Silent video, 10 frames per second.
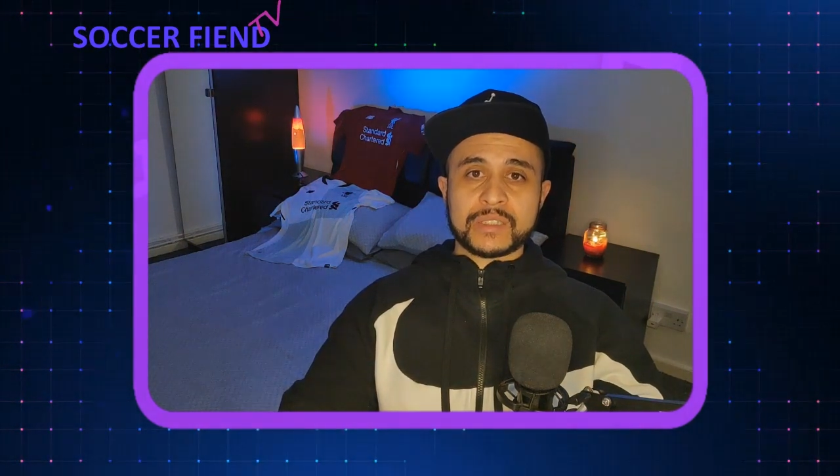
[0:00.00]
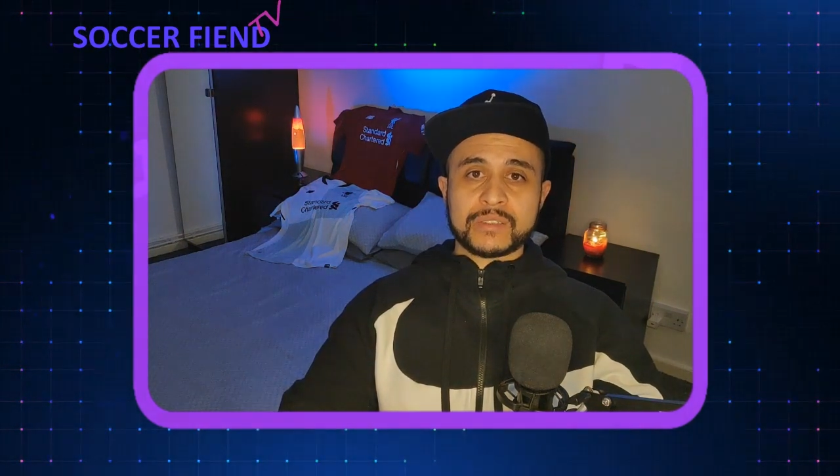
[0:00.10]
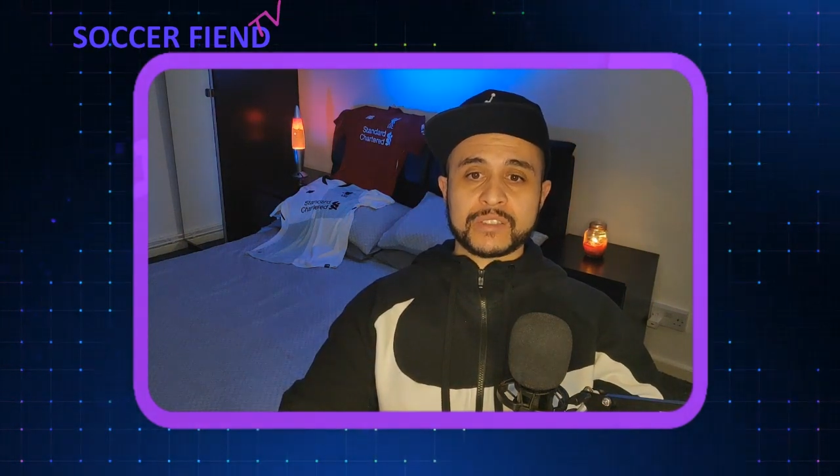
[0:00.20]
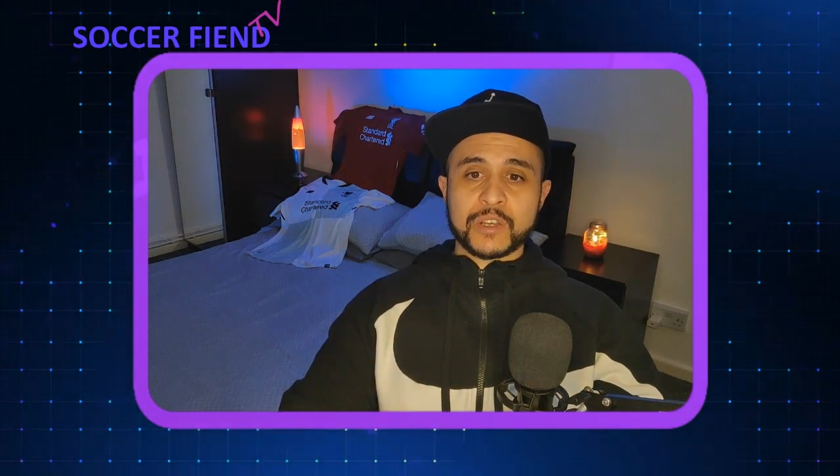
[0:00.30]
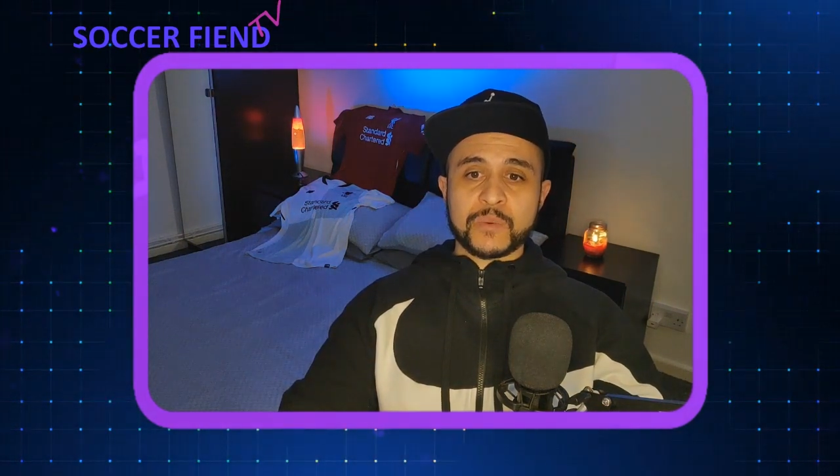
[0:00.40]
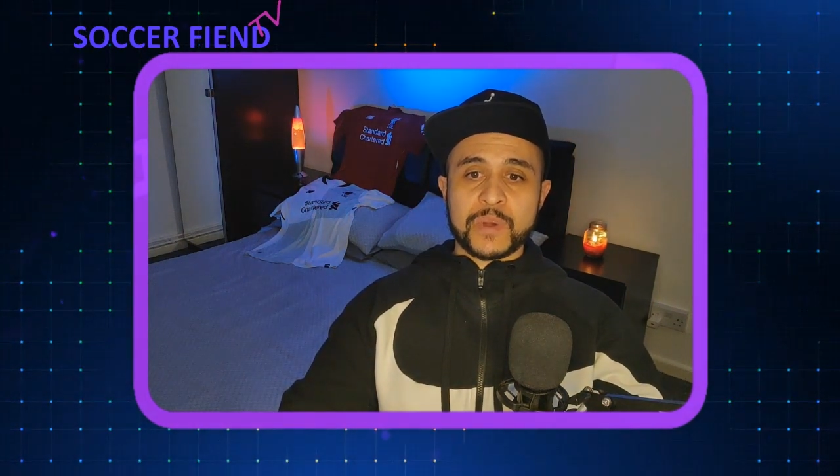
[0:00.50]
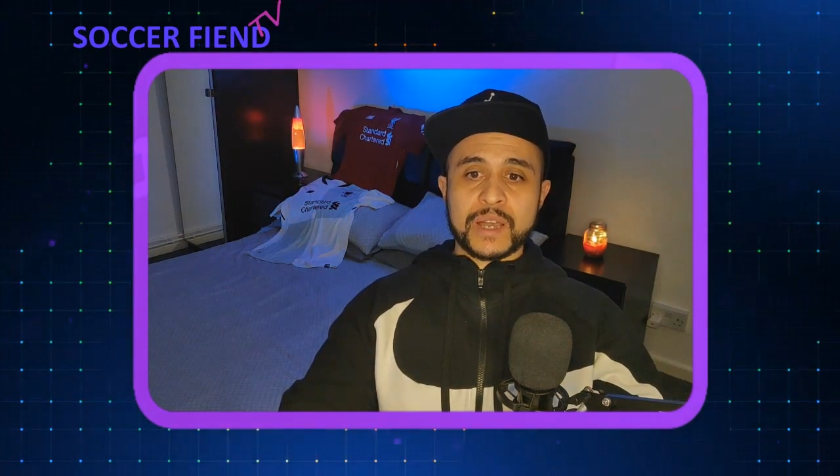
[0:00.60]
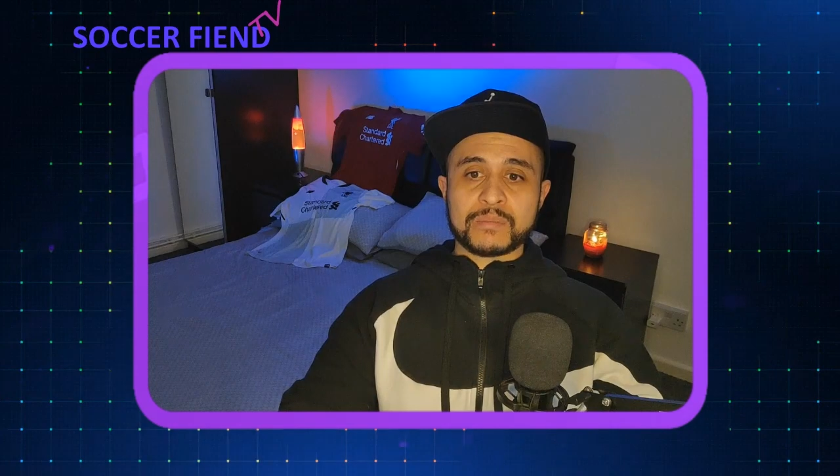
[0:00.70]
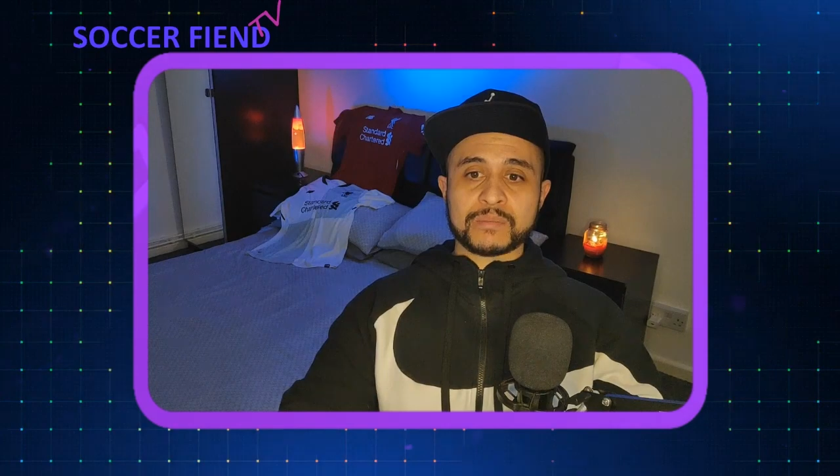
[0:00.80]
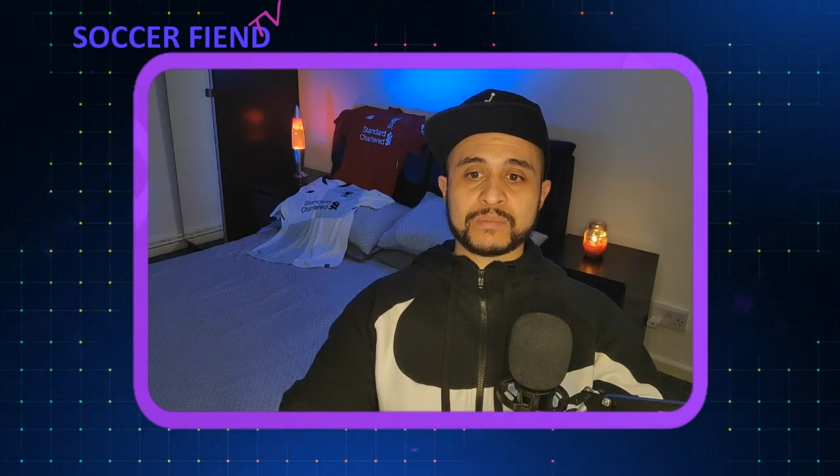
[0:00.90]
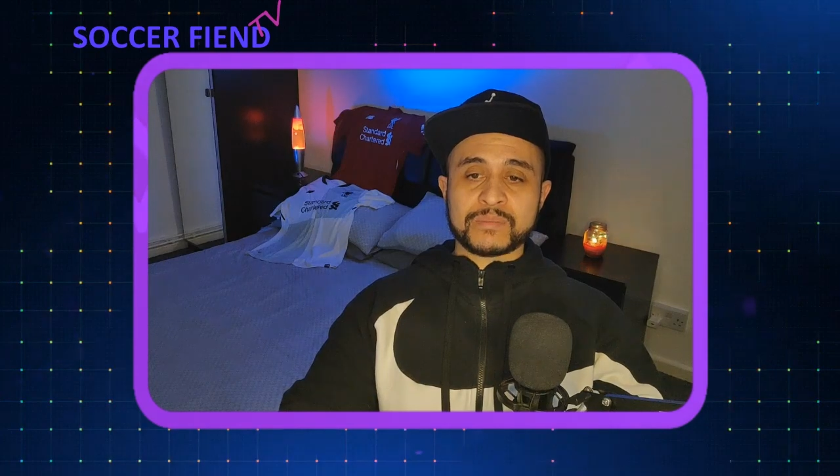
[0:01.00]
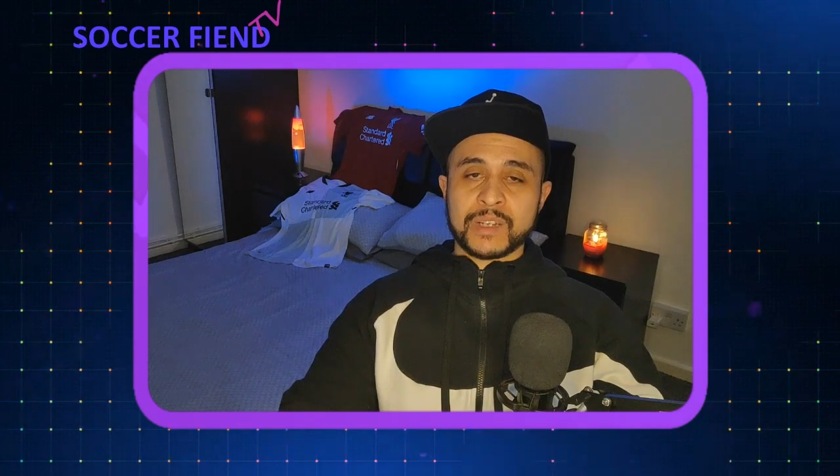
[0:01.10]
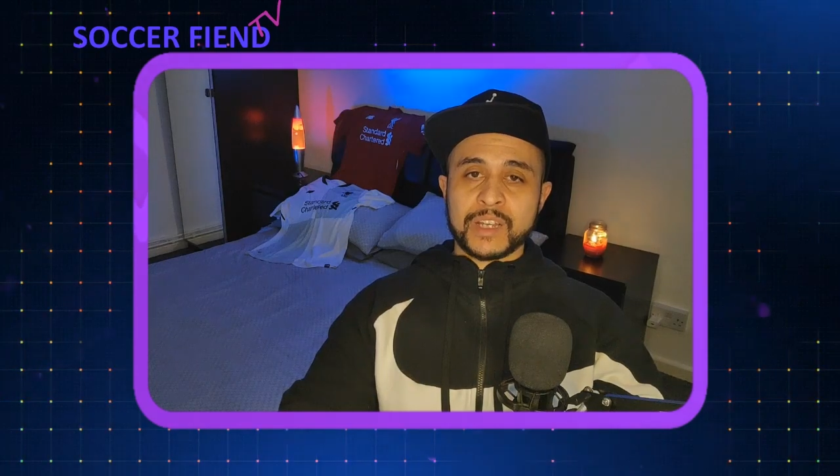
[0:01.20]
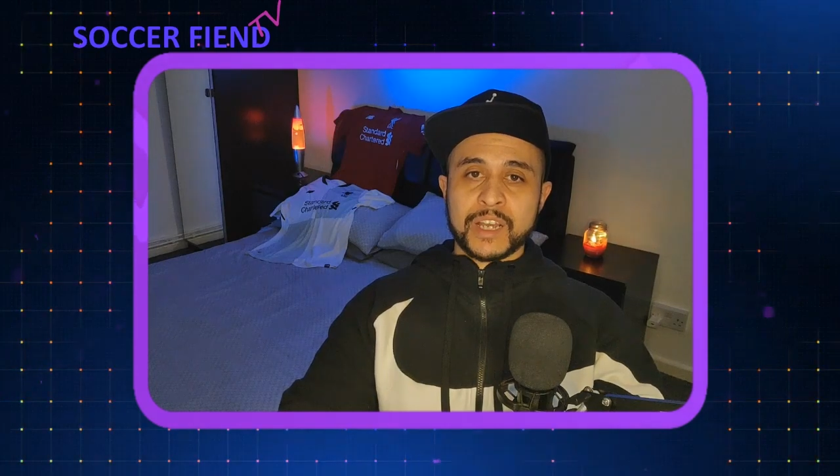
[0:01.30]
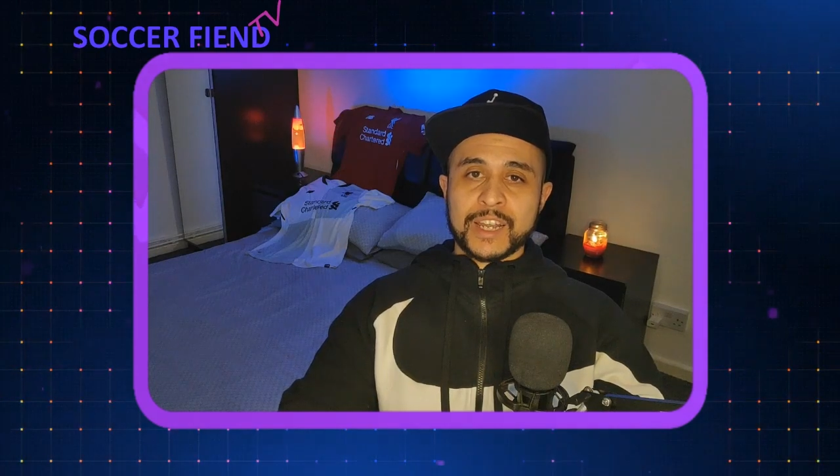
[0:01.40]
So
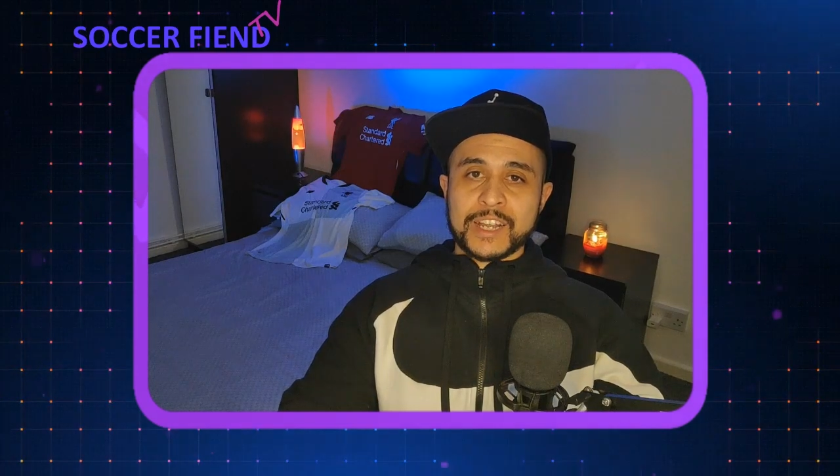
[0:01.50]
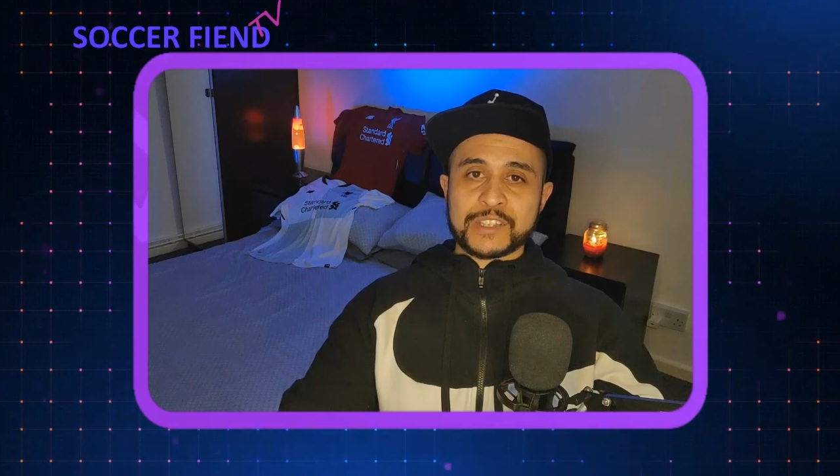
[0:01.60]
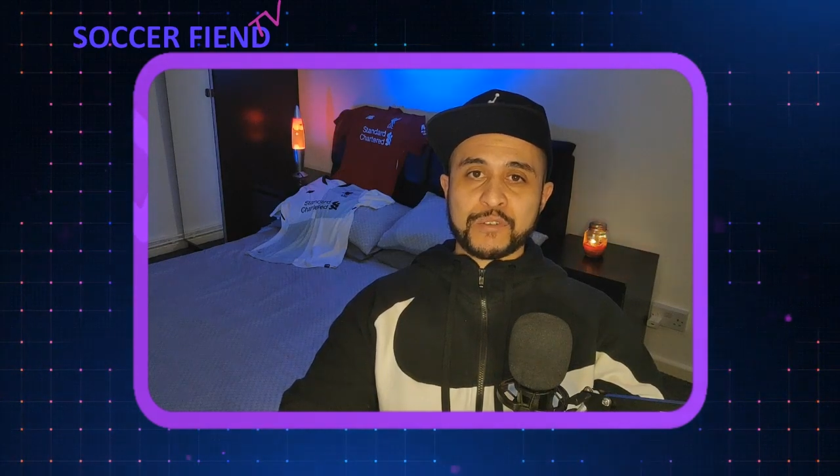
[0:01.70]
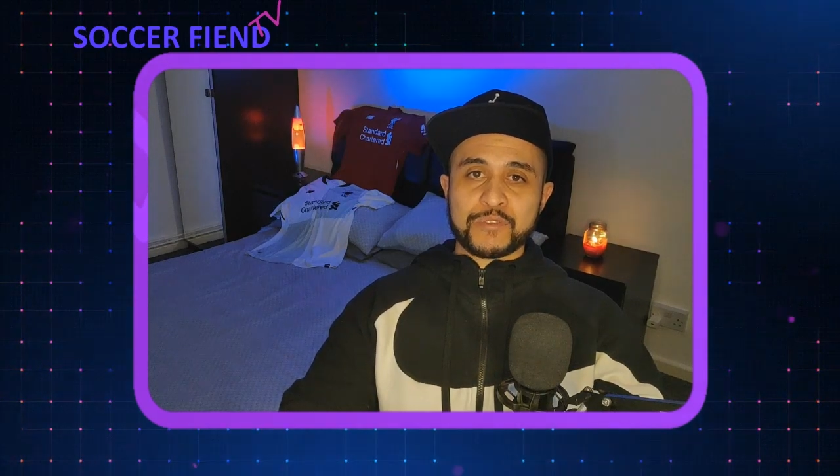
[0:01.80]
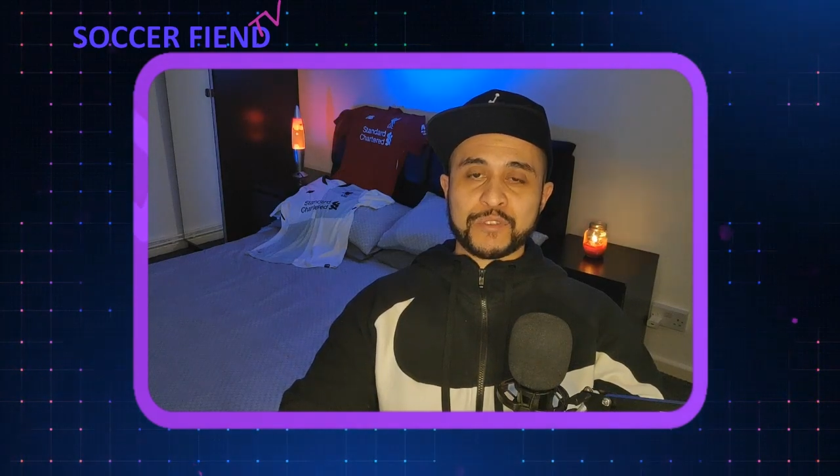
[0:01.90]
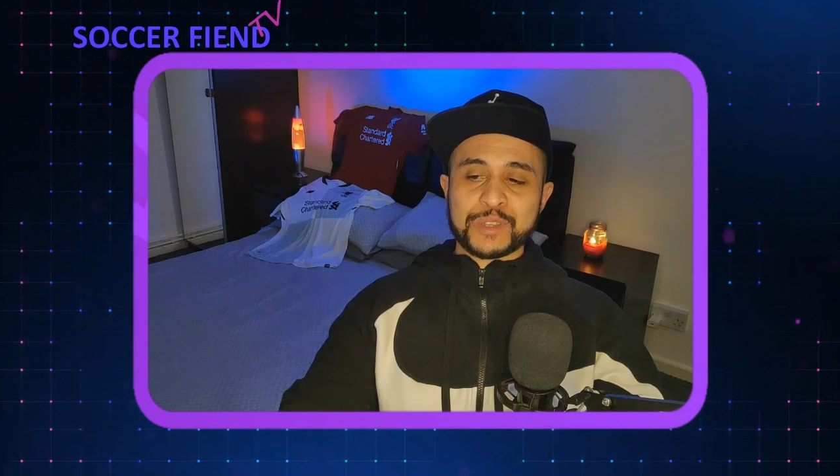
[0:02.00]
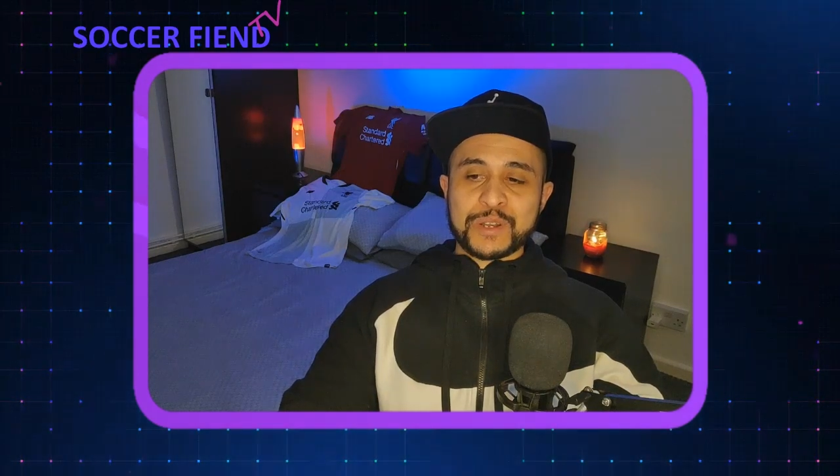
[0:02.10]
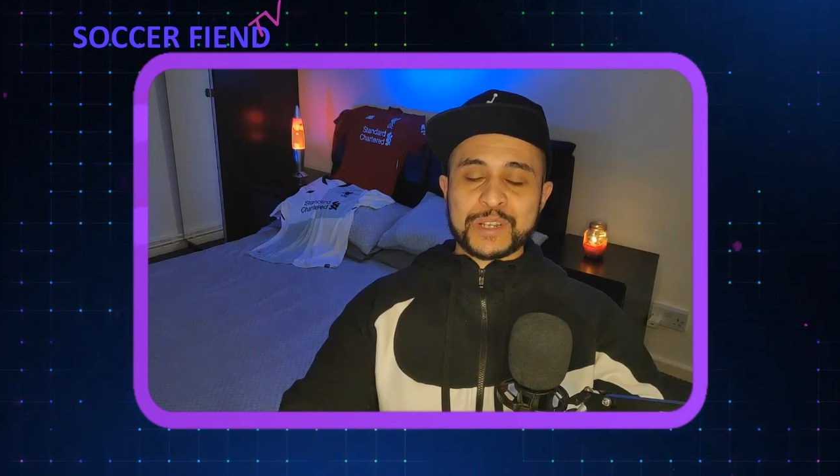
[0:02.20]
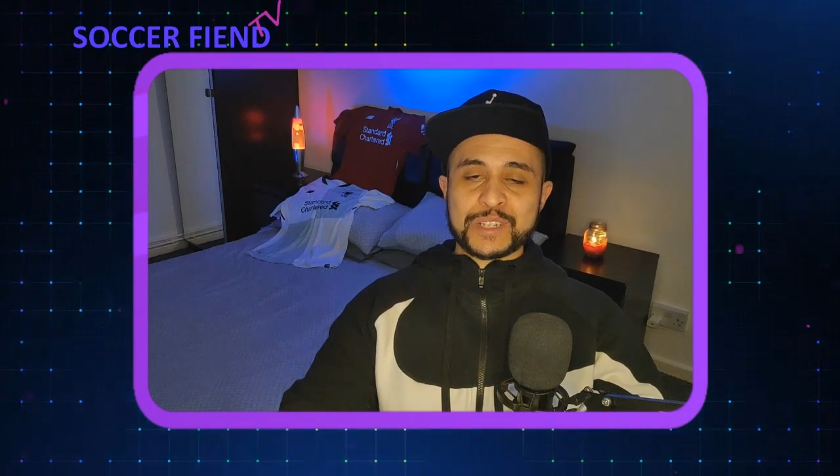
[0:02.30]
let's have fun doing it,